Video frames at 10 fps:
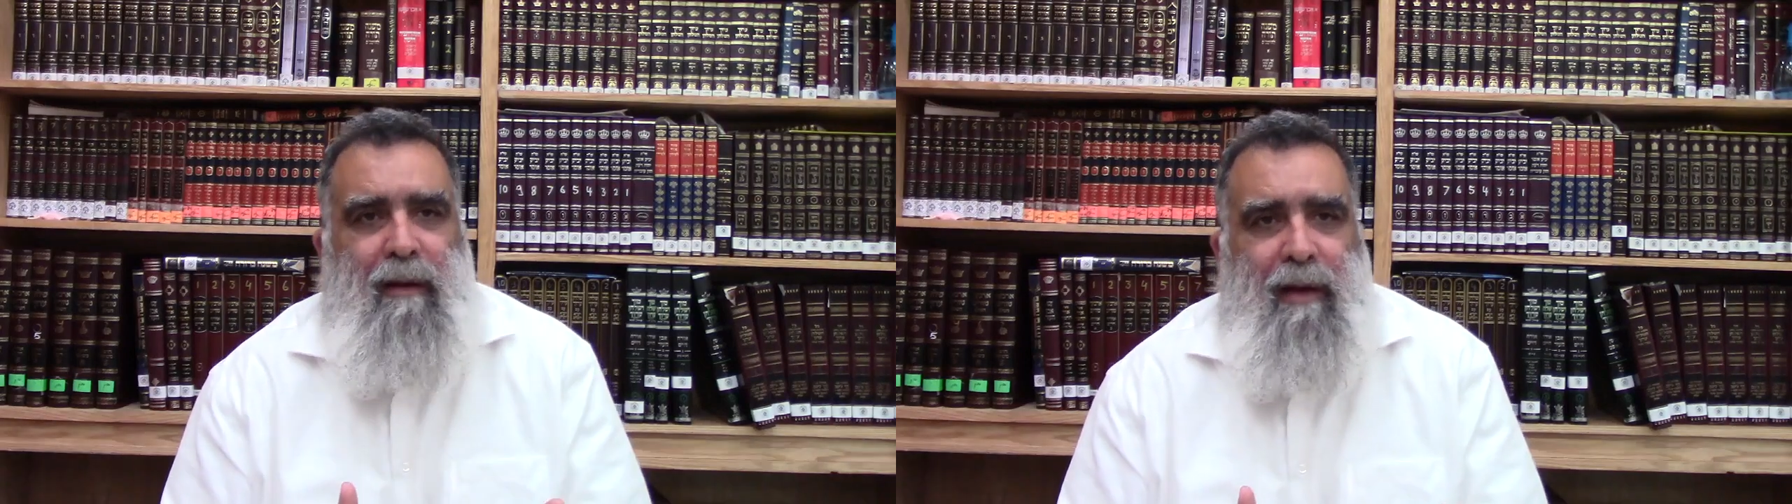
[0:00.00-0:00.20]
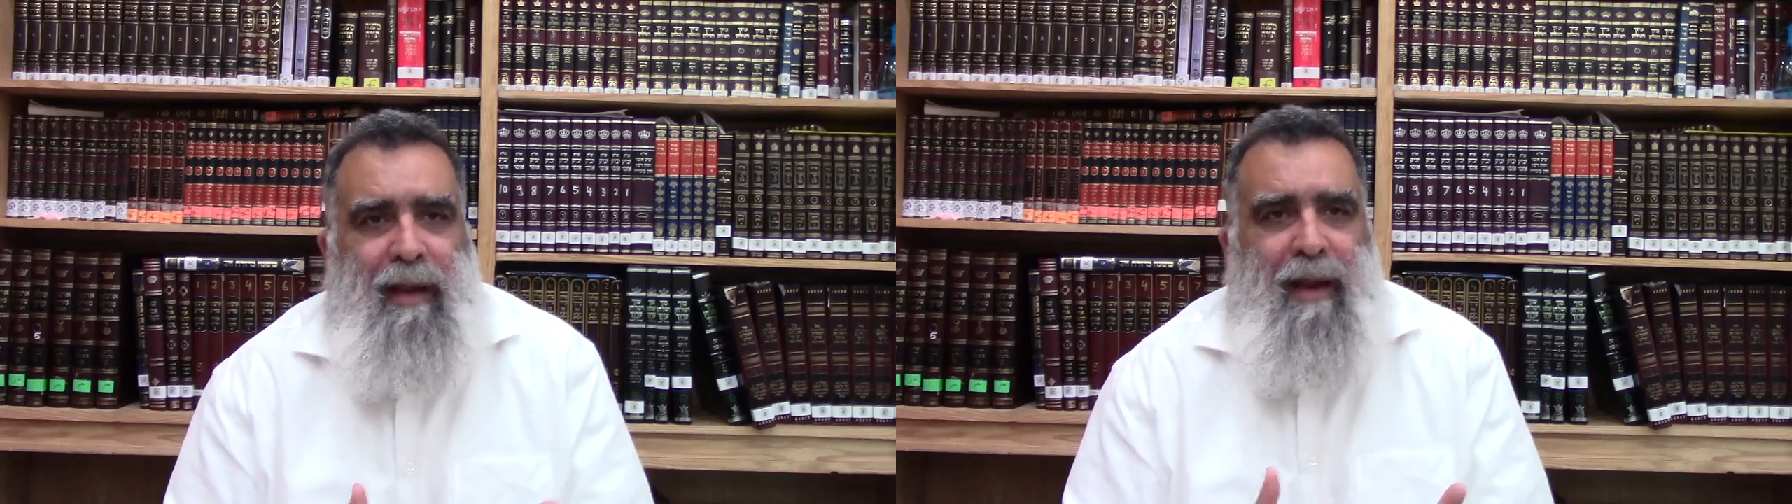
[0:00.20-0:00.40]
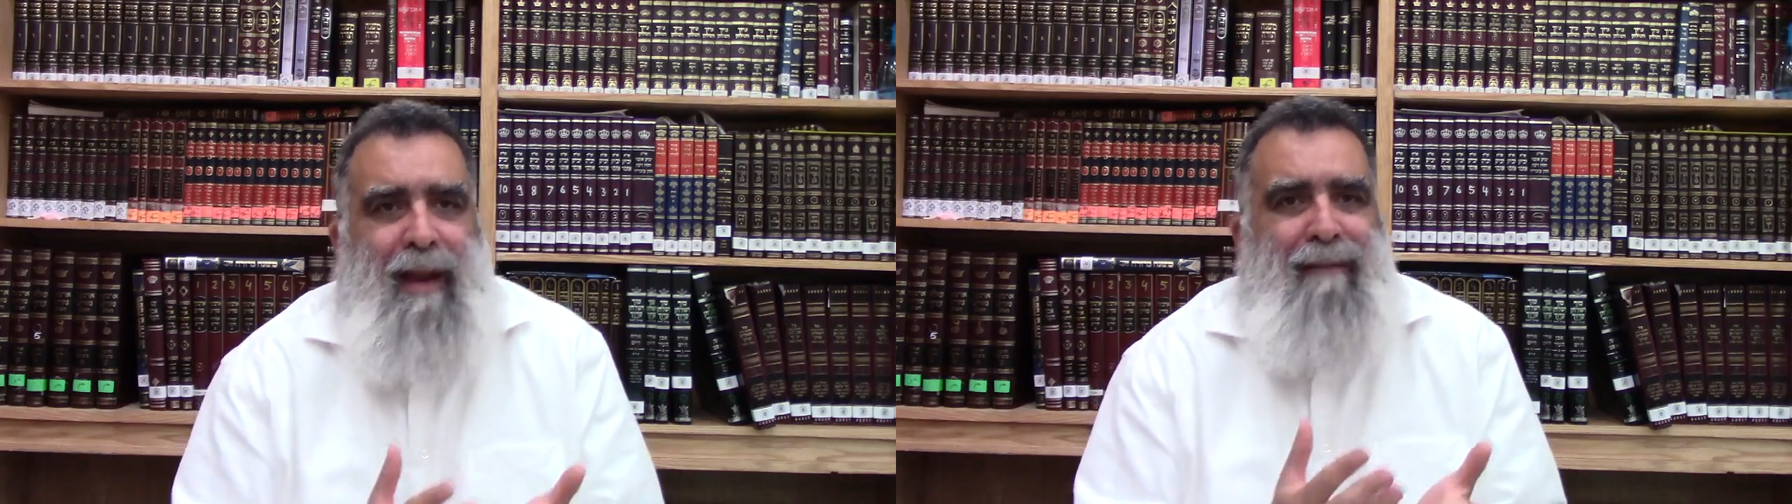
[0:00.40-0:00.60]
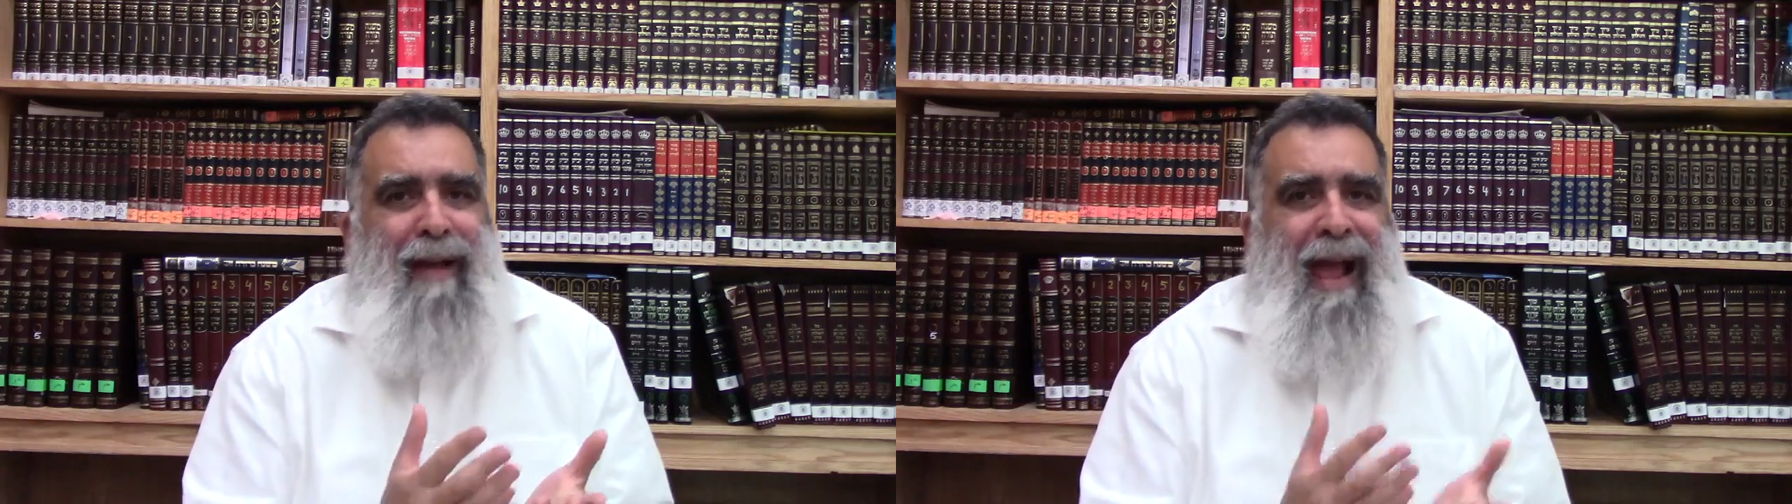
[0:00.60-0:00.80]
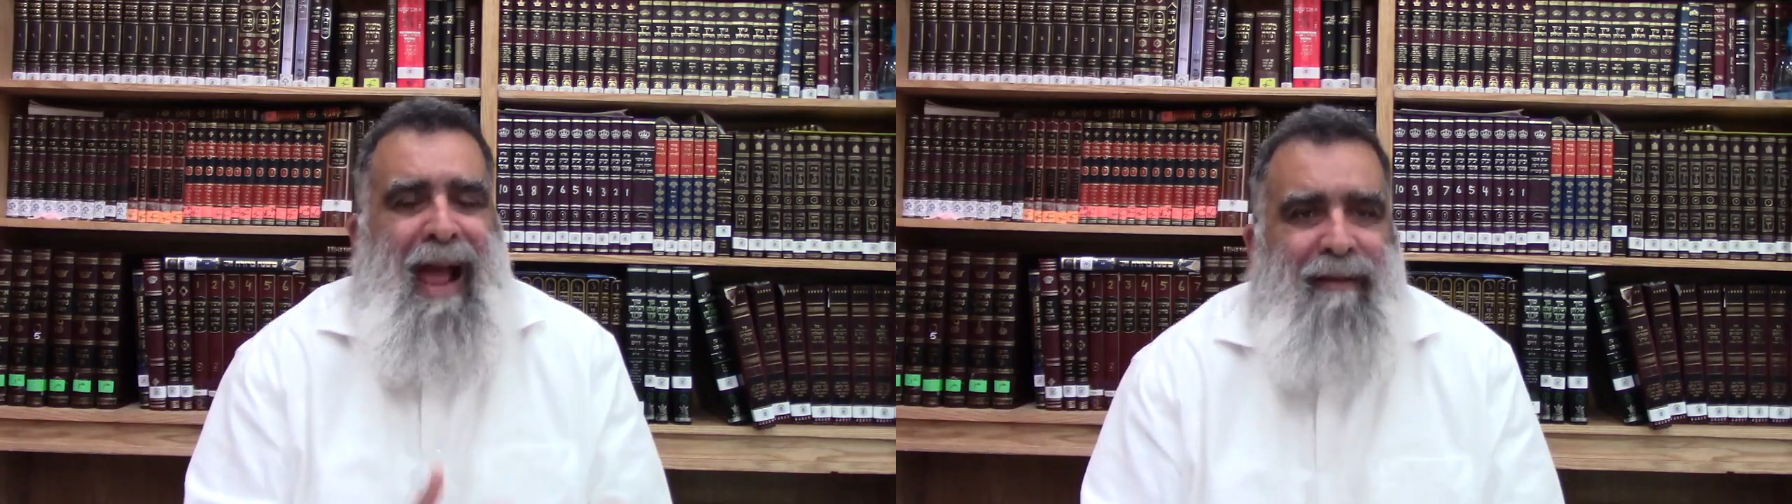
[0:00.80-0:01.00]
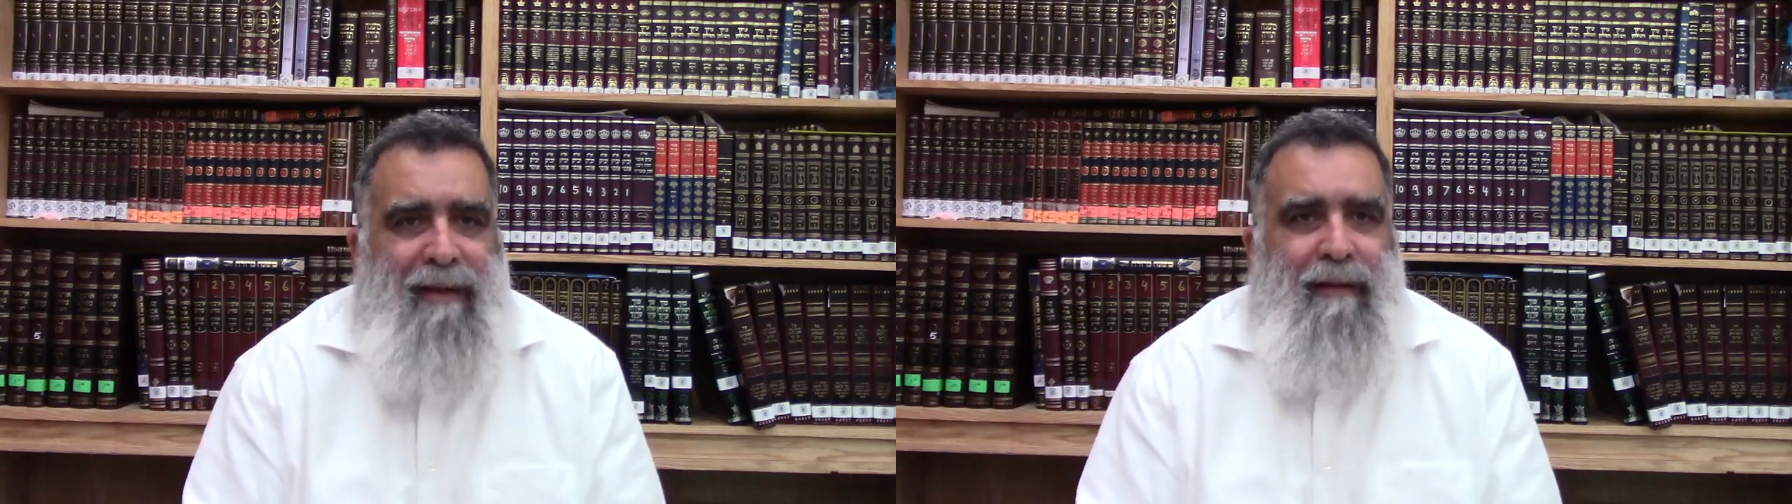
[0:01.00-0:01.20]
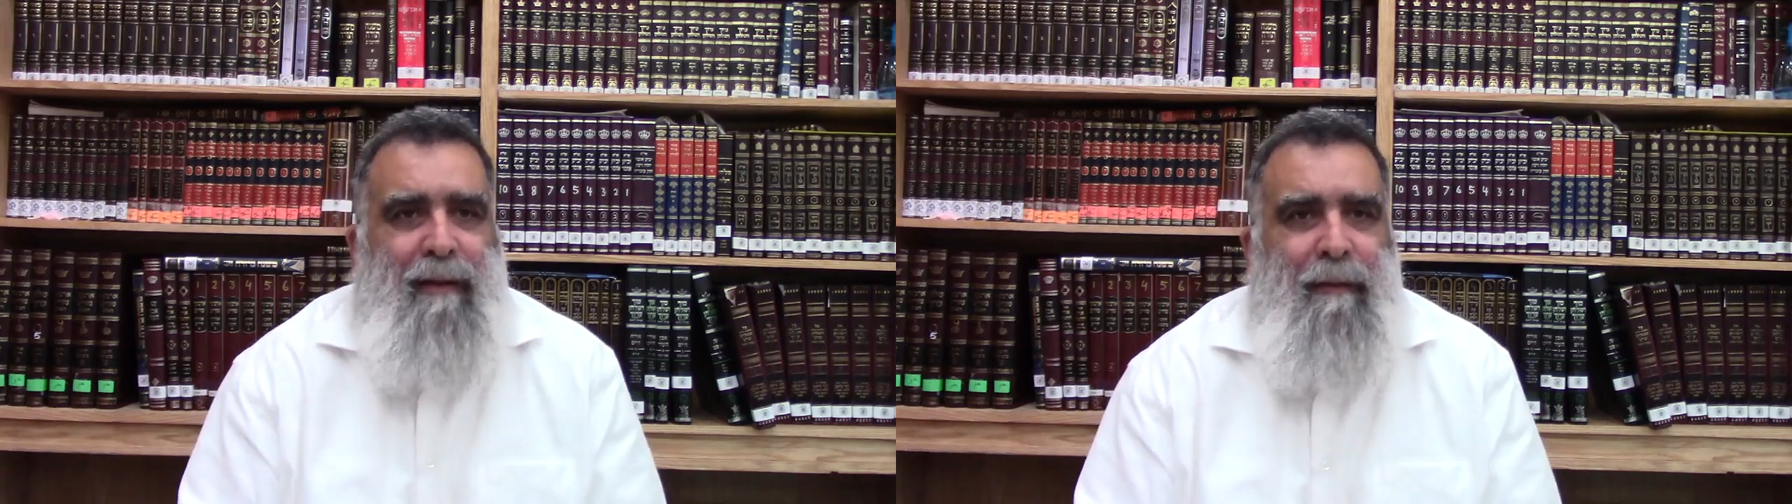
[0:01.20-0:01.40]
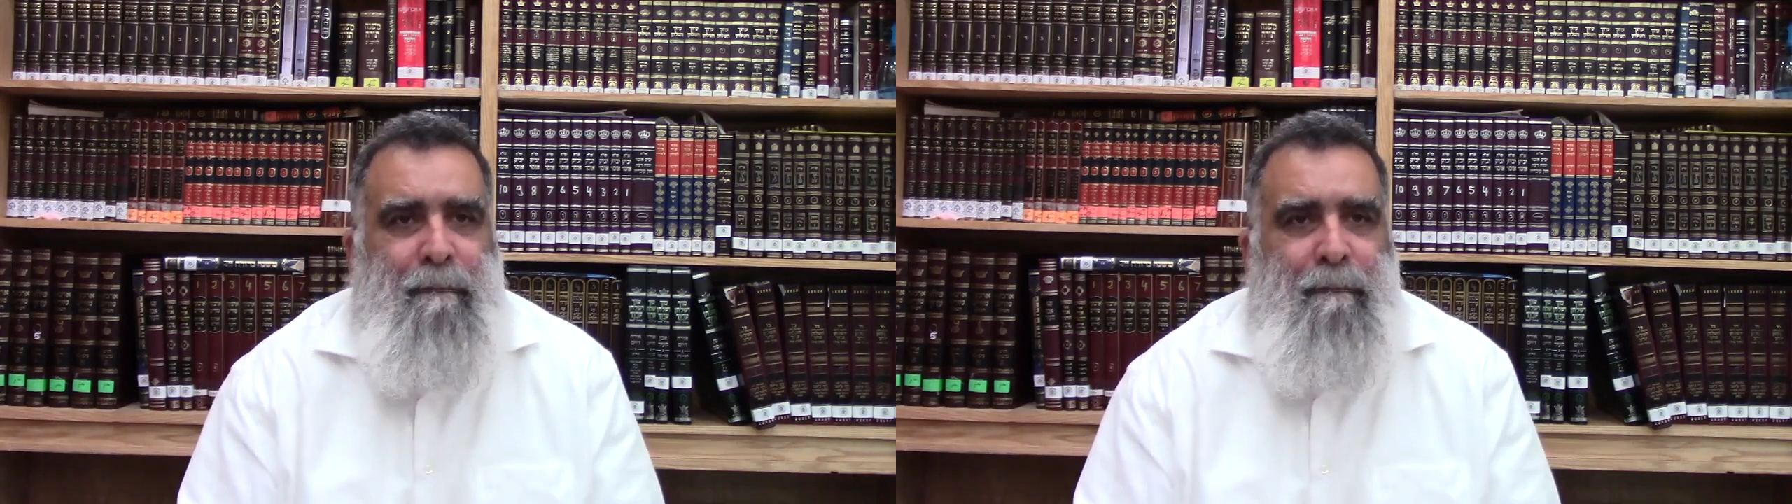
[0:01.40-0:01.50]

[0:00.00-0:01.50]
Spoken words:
You didn't ever have it.